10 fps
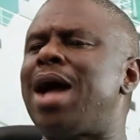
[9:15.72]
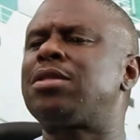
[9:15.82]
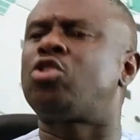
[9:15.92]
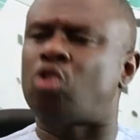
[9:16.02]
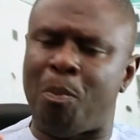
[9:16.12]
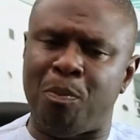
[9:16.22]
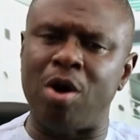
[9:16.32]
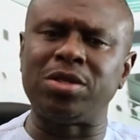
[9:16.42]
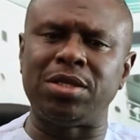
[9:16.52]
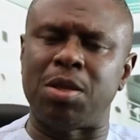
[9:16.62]
Act
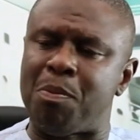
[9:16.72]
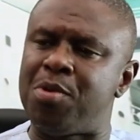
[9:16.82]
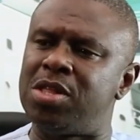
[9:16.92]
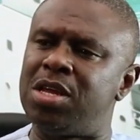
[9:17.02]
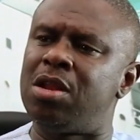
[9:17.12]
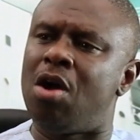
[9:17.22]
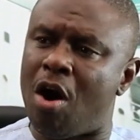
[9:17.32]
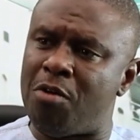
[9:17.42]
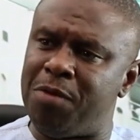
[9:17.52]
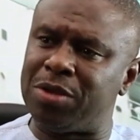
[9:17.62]
supports the building
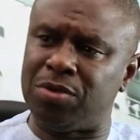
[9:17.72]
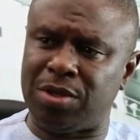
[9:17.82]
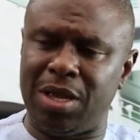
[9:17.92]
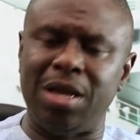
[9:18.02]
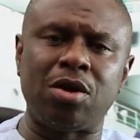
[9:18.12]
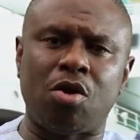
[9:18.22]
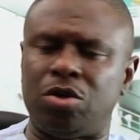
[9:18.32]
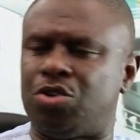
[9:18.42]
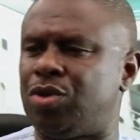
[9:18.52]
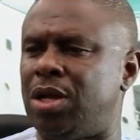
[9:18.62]
of vessels in
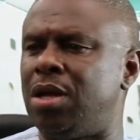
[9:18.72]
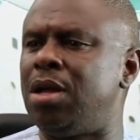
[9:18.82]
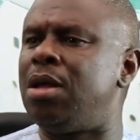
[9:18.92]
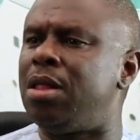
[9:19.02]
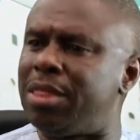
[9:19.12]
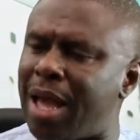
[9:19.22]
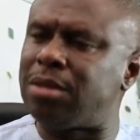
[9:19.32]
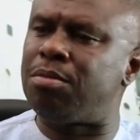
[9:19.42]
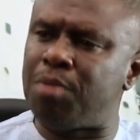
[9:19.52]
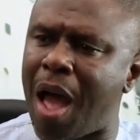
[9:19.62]
country,
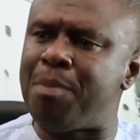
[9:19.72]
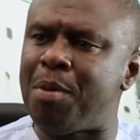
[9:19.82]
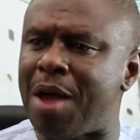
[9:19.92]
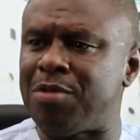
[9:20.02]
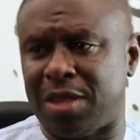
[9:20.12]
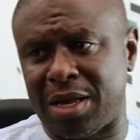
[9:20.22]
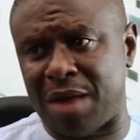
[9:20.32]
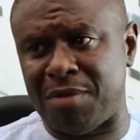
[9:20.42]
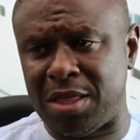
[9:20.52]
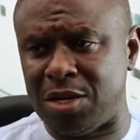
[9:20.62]
that our people have not taken
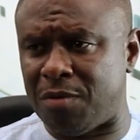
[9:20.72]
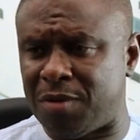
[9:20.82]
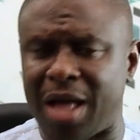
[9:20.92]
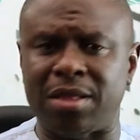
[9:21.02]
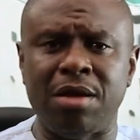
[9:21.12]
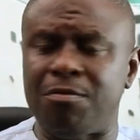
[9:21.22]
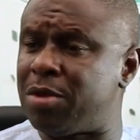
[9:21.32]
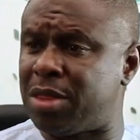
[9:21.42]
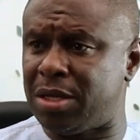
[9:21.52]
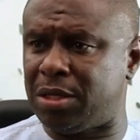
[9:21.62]
advantage of that
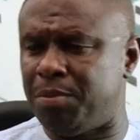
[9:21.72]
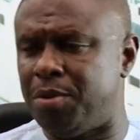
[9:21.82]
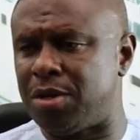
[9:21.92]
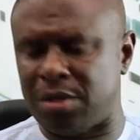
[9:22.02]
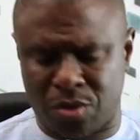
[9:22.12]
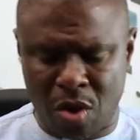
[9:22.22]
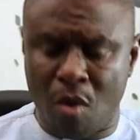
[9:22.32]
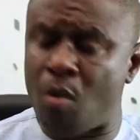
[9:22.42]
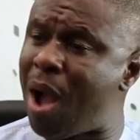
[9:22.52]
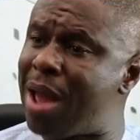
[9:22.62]
for three simple reasons.
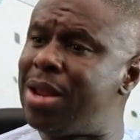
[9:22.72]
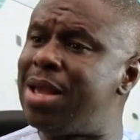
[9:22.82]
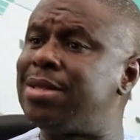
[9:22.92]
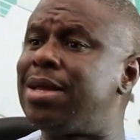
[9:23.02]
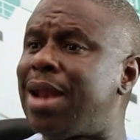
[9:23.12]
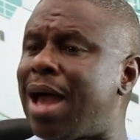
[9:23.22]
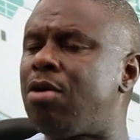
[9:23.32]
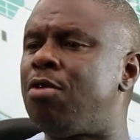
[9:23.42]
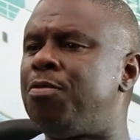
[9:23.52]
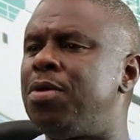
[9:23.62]
One is the lack
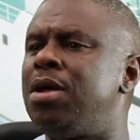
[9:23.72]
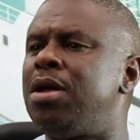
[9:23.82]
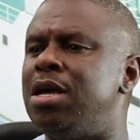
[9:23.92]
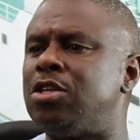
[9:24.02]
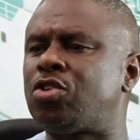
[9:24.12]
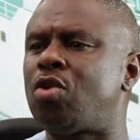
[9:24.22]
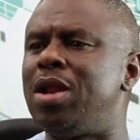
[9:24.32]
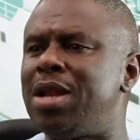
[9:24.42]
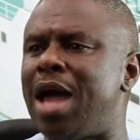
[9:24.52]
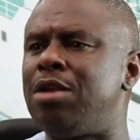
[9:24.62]
of a
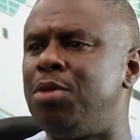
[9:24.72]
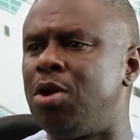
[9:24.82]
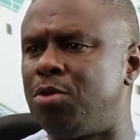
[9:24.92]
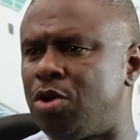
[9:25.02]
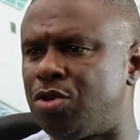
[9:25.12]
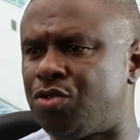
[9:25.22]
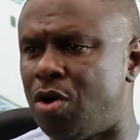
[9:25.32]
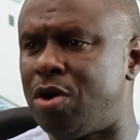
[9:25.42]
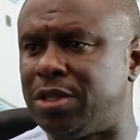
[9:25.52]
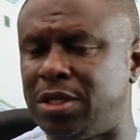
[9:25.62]
solid aluminium industry
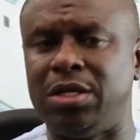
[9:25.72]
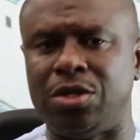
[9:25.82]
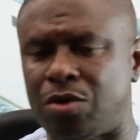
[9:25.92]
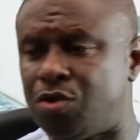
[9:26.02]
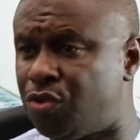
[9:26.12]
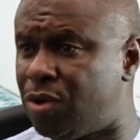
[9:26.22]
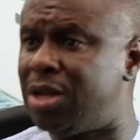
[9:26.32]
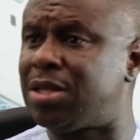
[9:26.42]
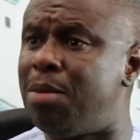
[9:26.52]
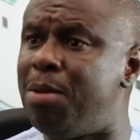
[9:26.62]
or steel industry. Steel
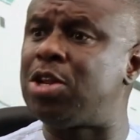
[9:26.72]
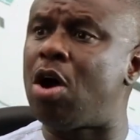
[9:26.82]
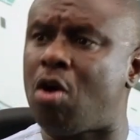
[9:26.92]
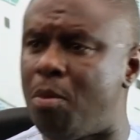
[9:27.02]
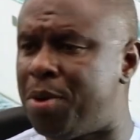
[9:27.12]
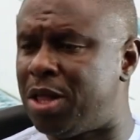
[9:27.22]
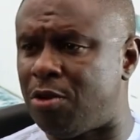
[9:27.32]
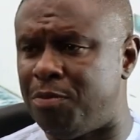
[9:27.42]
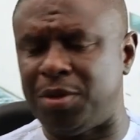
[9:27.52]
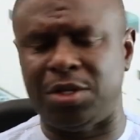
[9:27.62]
is a major component
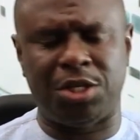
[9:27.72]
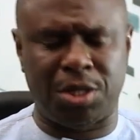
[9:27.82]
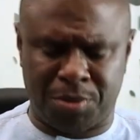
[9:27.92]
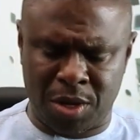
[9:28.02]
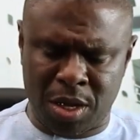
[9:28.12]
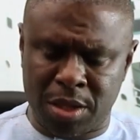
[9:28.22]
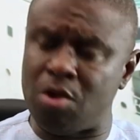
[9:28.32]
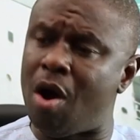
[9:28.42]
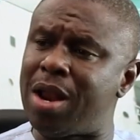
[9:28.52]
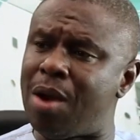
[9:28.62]
of building ships.
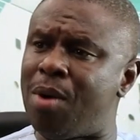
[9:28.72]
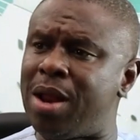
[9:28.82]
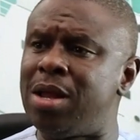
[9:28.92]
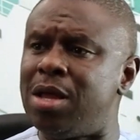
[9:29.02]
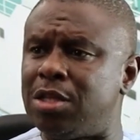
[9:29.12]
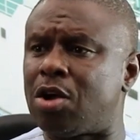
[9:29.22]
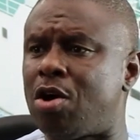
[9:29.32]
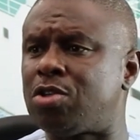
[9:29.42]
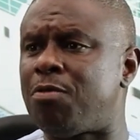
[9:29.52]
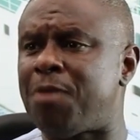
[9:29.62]
The other one is the
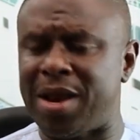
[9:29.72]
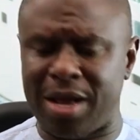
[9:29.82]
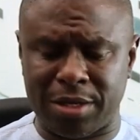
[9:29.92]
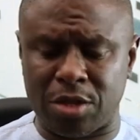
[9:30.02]
cost of finance.